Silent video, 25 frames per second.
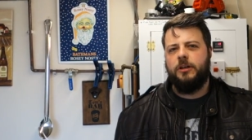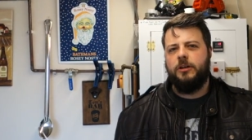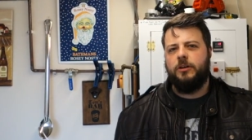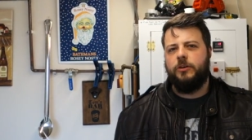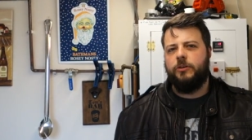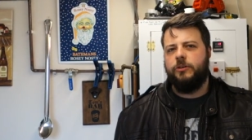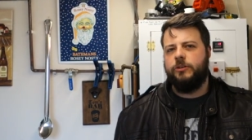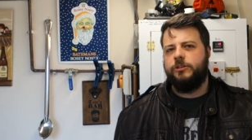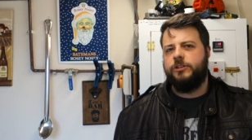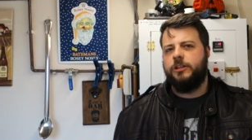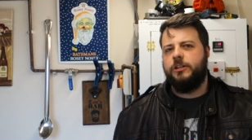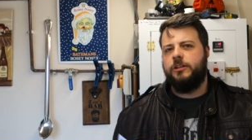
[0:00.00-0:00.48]

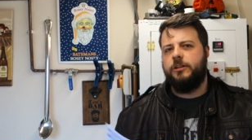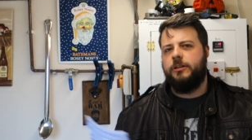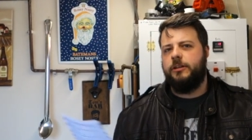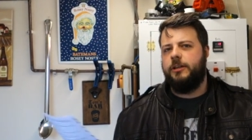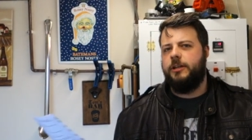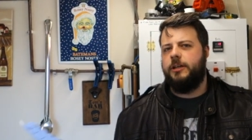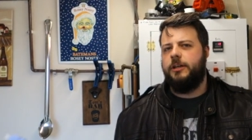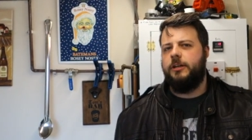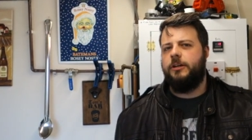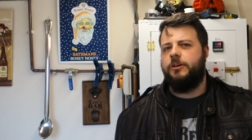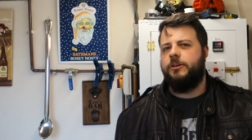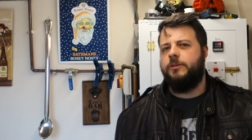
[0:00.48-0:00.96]
or is it
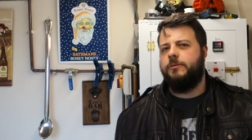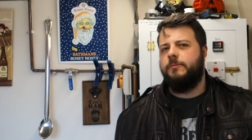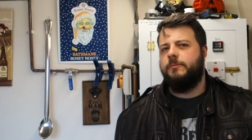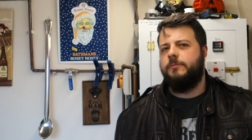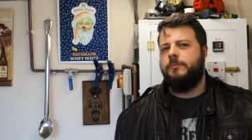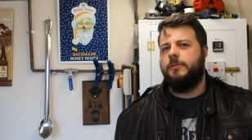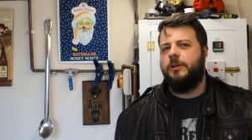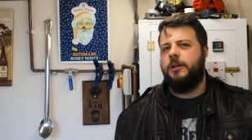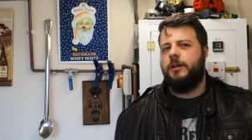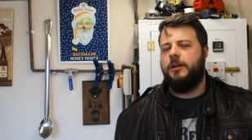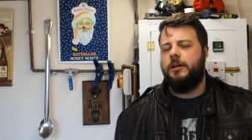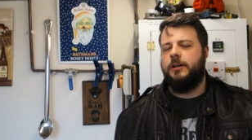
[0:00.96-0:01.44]
the
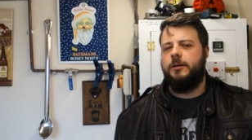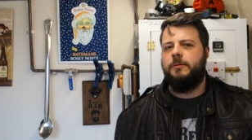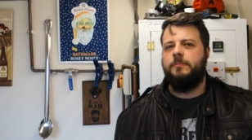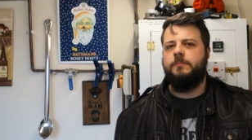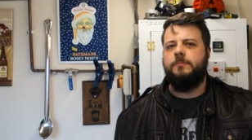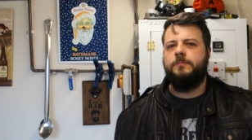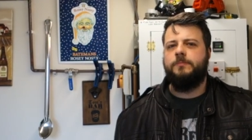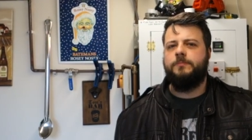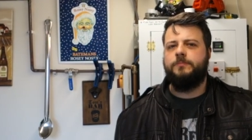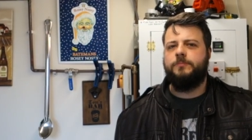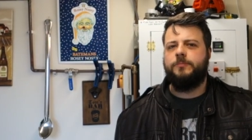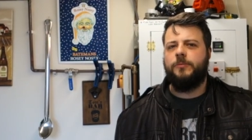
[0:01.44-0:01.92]
um,
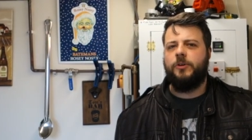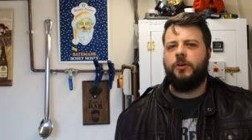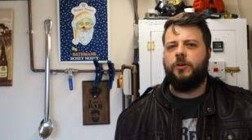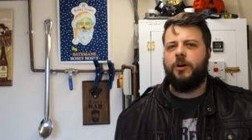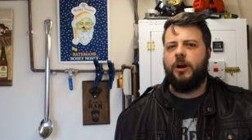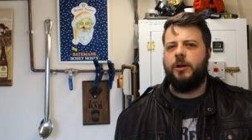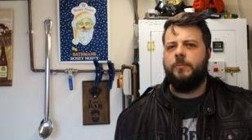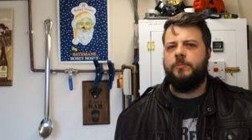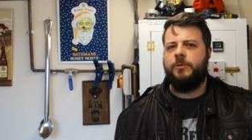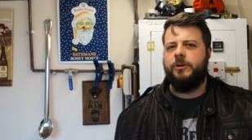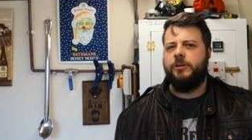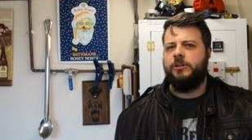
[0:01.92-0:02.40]

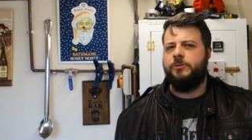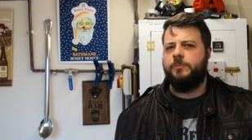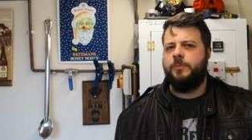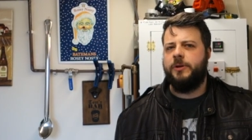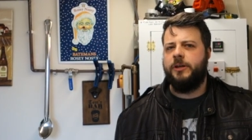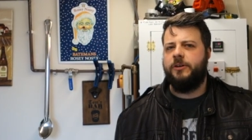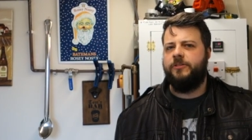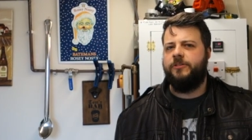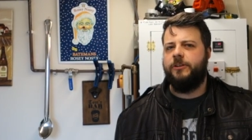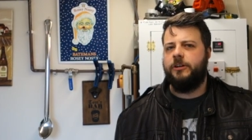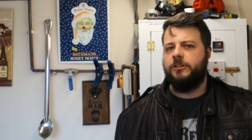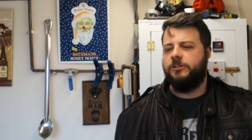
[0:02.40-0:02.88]
Great British
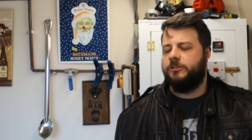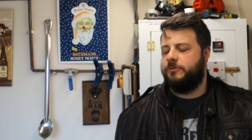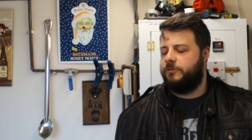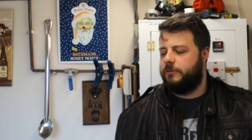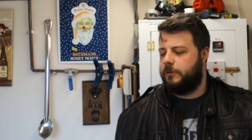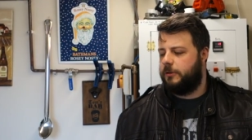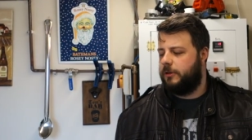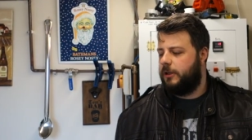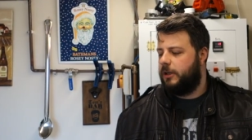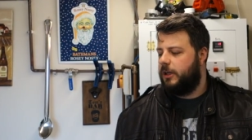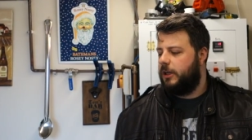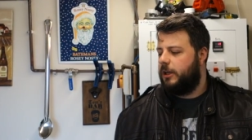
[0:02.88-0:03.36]
Beer
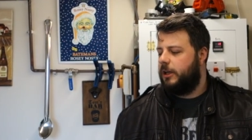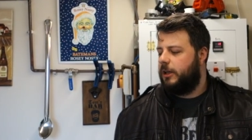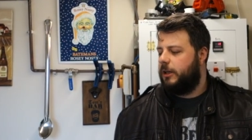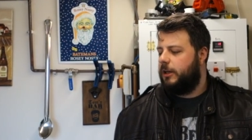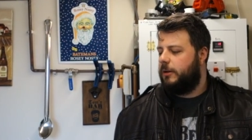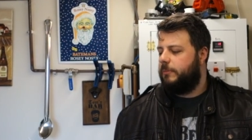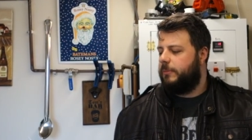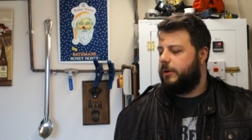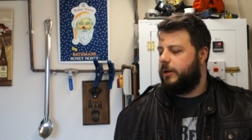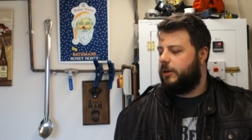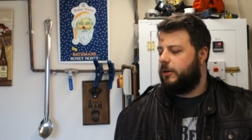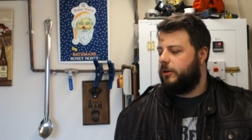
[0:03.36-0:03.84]
Festival?
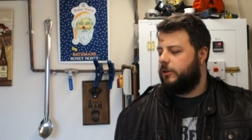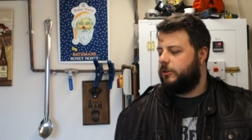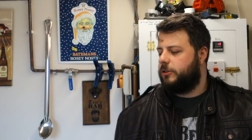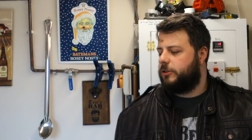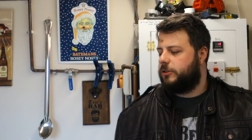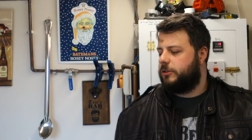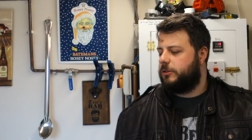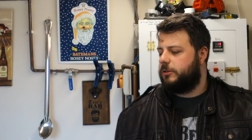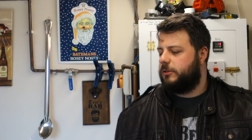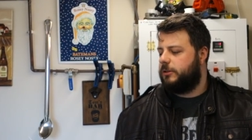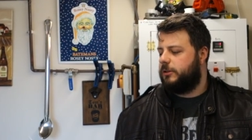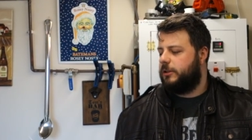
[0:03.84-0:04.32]

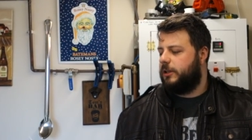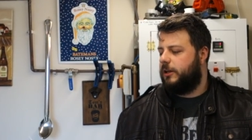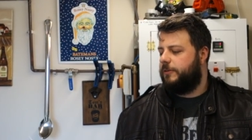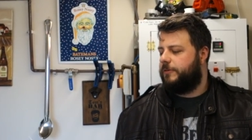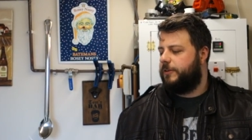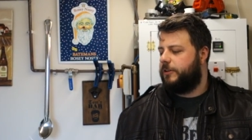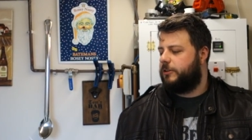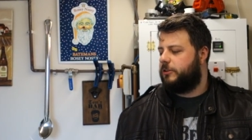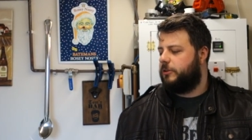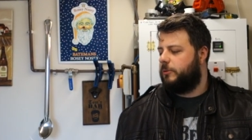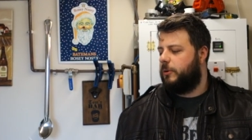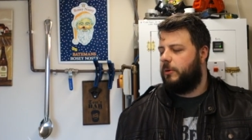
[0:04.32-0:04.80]
Because if
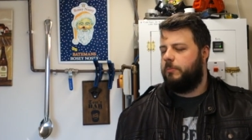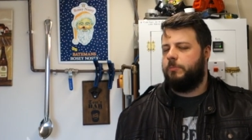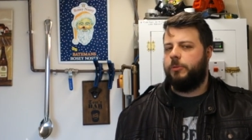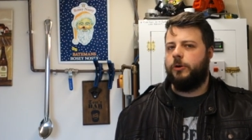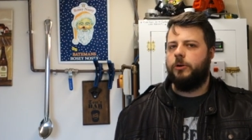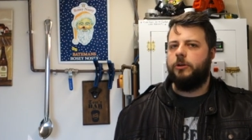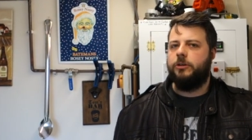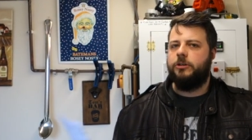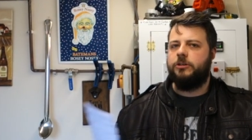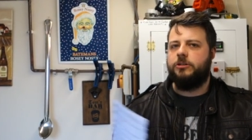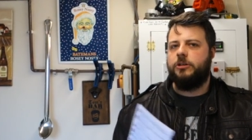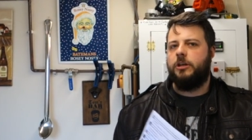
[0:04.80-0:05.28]
it's the one
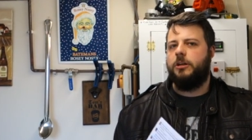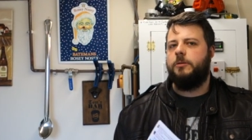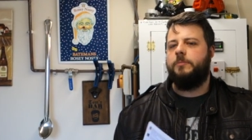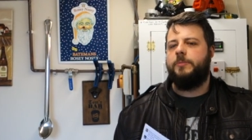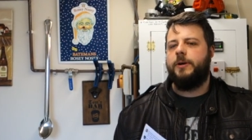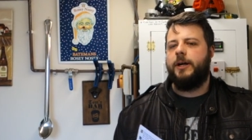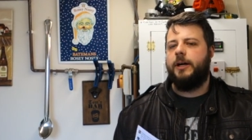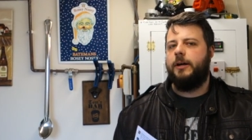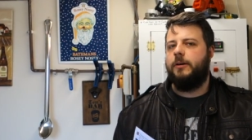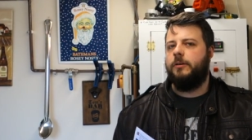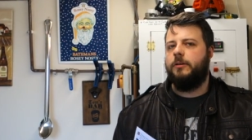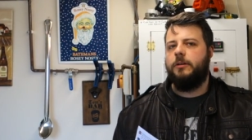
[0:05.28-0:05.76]
Baldi's on
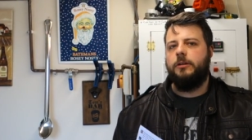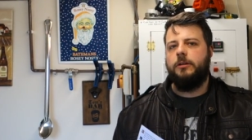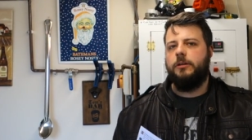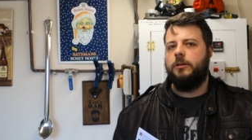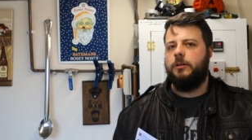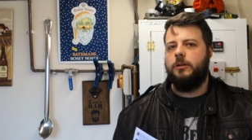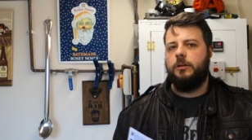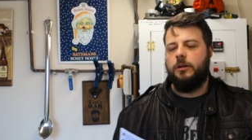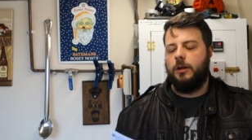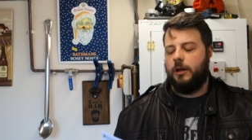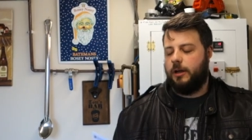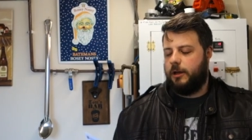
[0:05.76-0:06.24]
about,
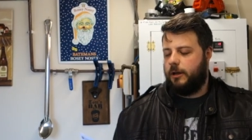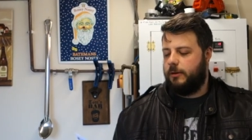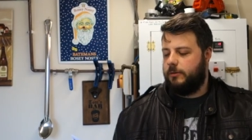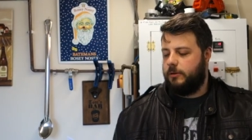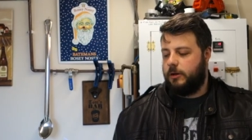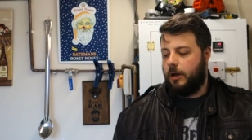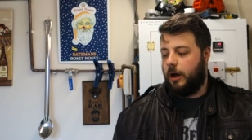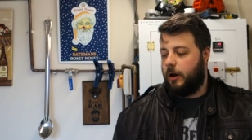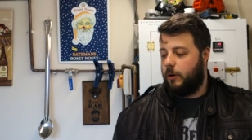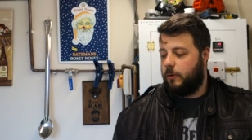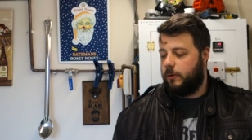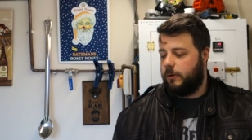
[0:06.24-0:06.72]
uh,
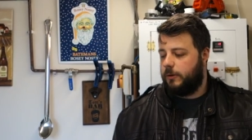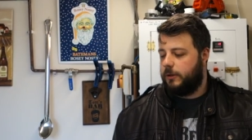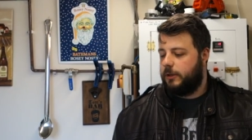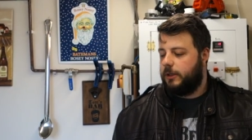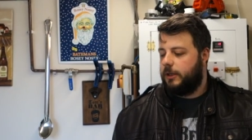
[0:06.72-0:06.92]
no.